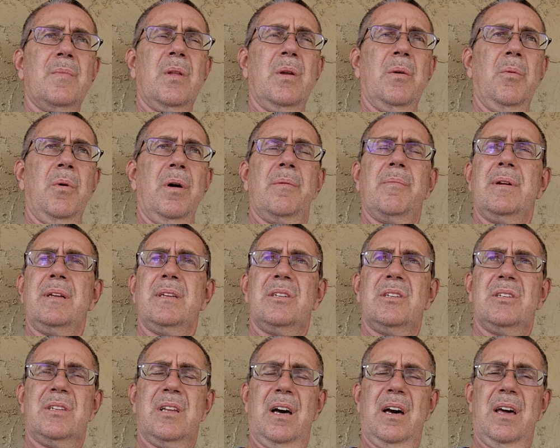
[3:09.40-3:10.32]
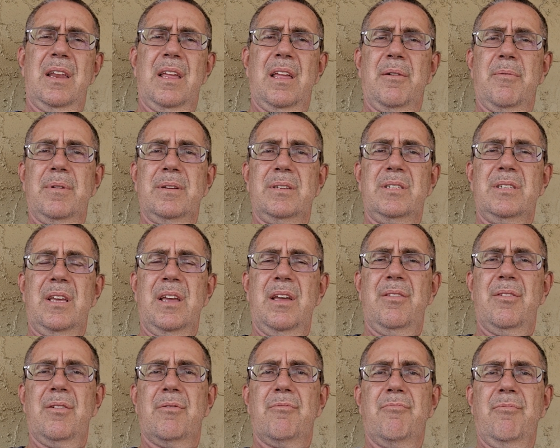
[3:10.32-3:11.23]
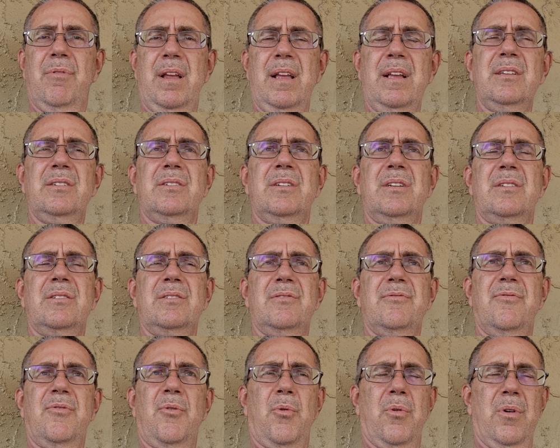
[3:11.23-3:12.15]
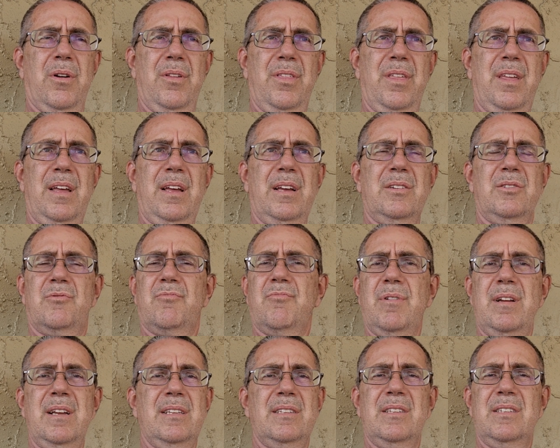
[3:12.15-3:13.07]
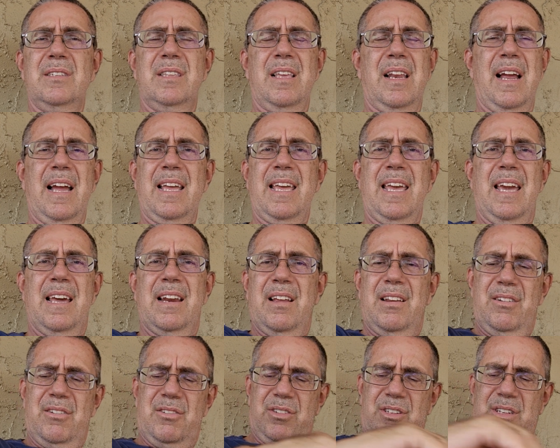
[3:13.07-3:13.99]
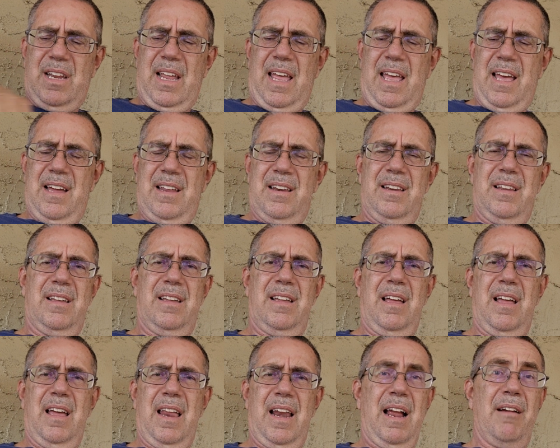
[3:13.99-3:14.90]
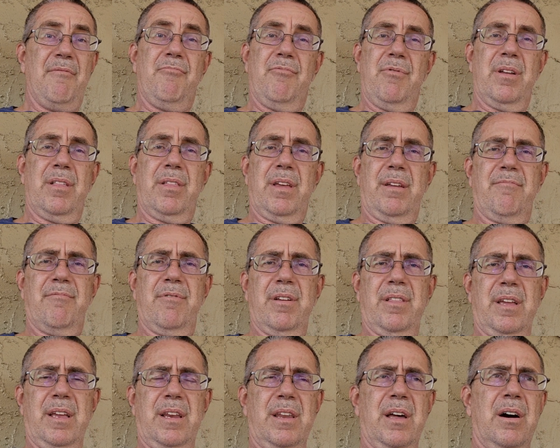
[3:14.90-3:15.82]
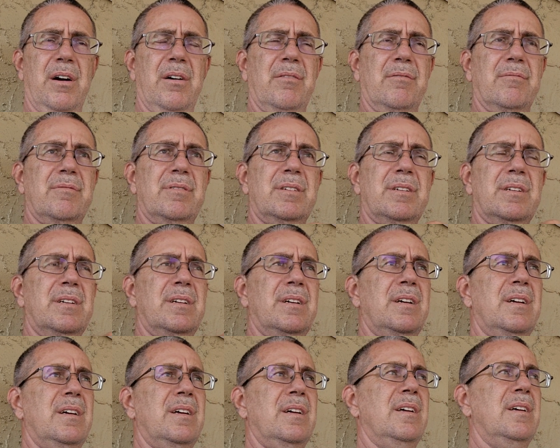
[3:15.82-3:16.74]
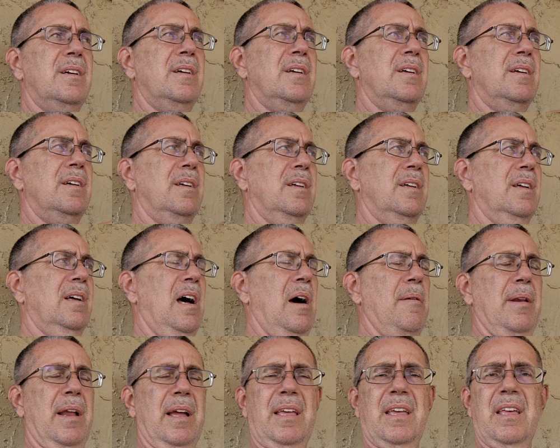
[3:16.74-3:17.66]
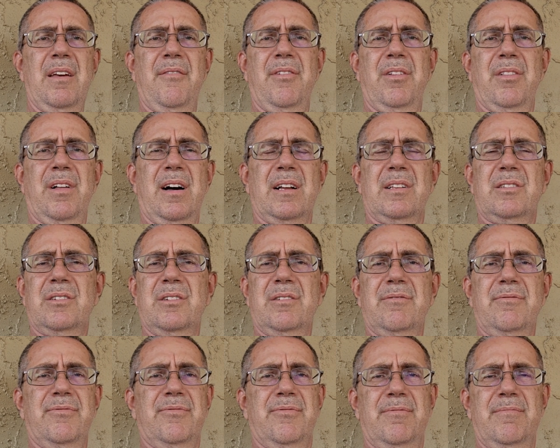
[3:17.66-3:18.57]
When we study, we see the reasons for this, reasons that I can't understand, and I really, really don't. I mean, I can give you lots of,